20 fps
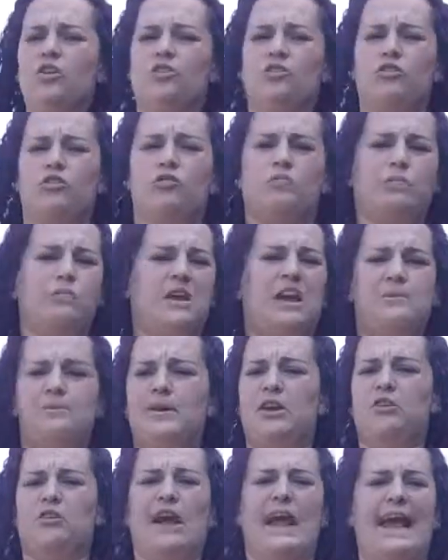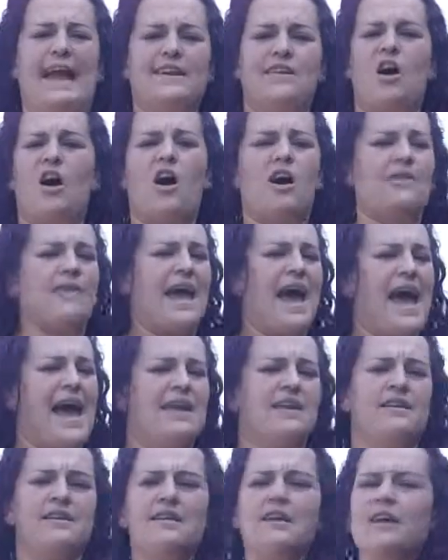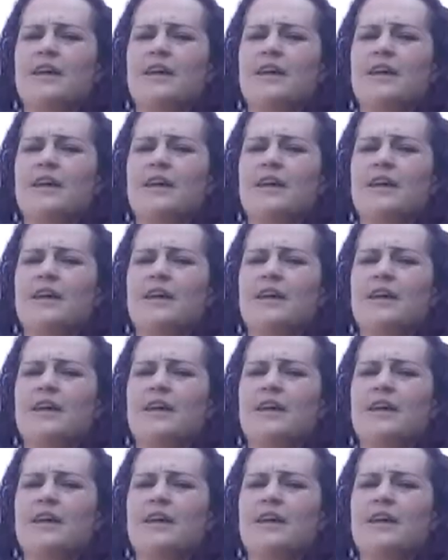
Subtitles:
you're just keeping your hand on that